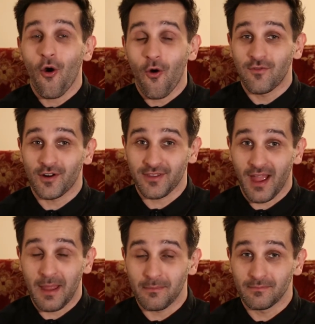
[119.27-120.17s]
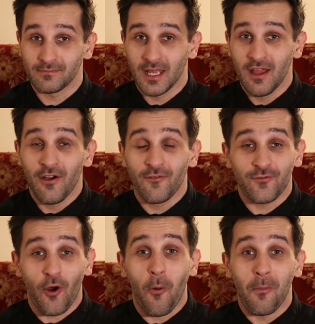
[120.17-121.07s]
over time
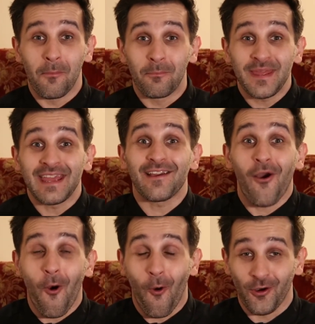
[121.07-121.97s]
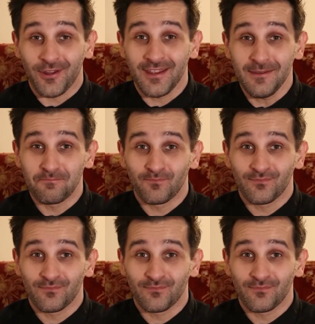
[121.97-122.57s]
from being horny